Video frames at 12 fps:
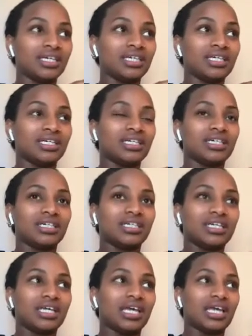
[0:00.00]
and I
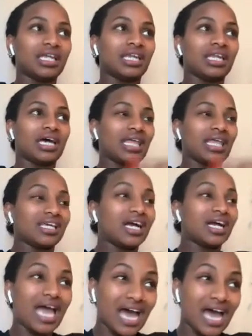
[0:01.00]
think I have to for the
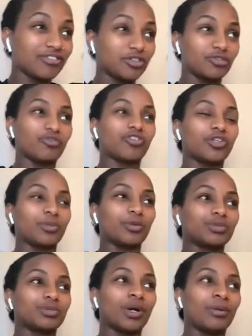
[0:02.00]
most part, but it's like I
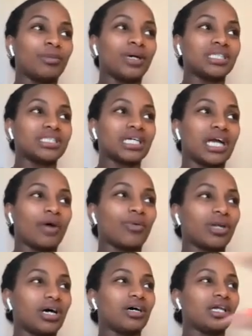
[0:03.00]
want to unlearn it for all
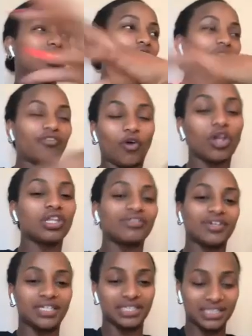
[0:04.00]
of us,
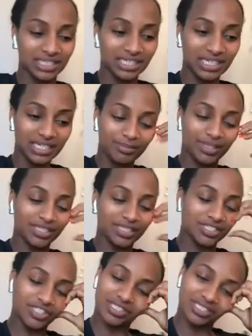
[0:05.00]
because it's
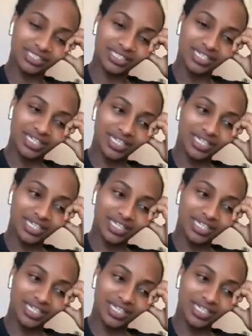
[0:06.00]
wild, y'all.